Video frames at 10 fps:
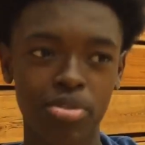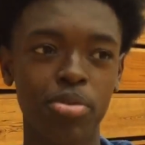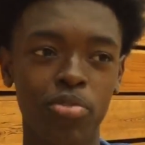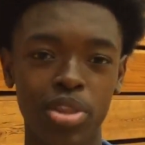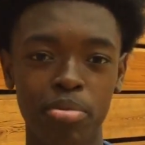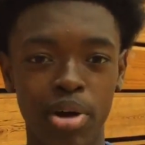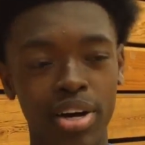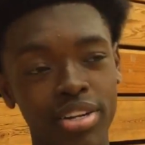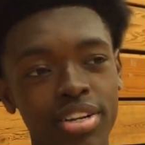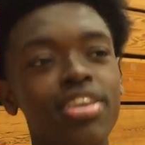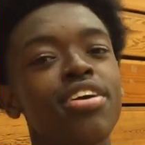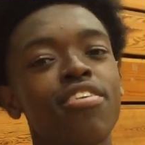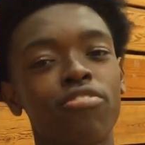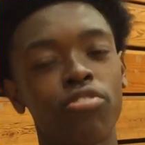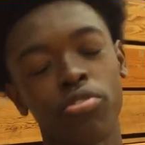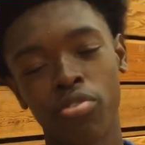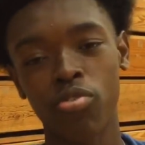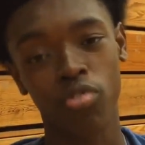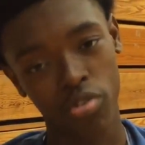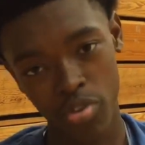we really bond for
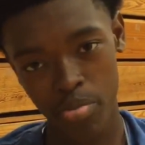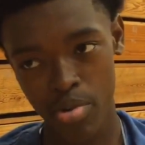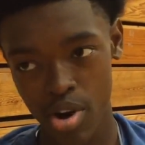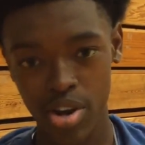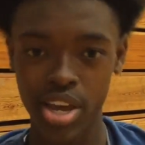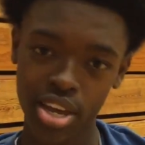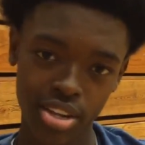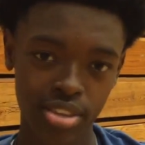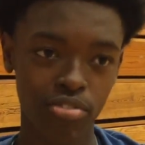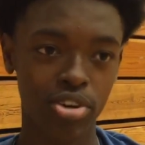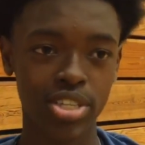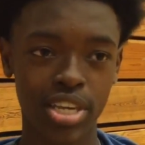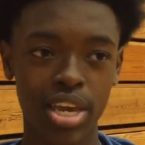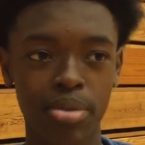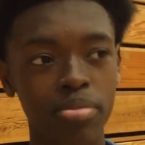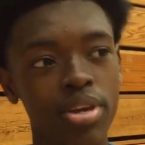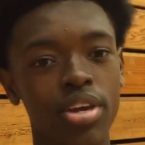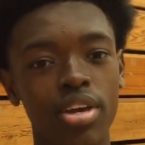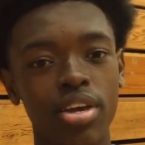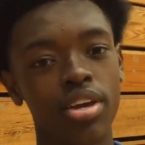for football and for this game.
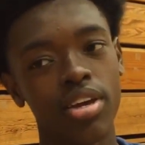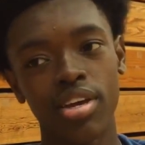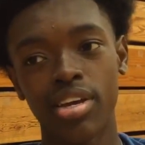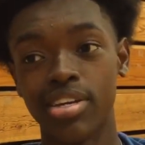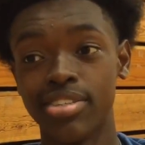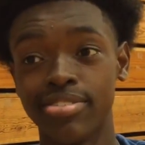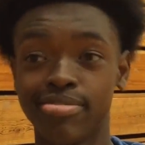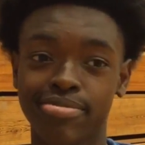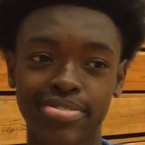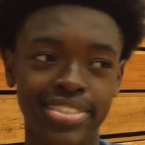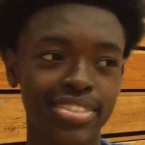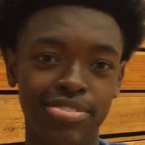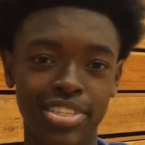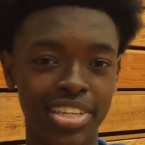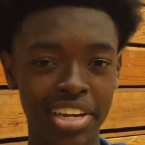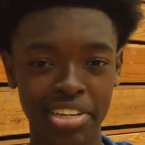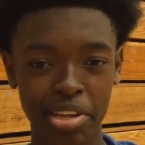And we just got the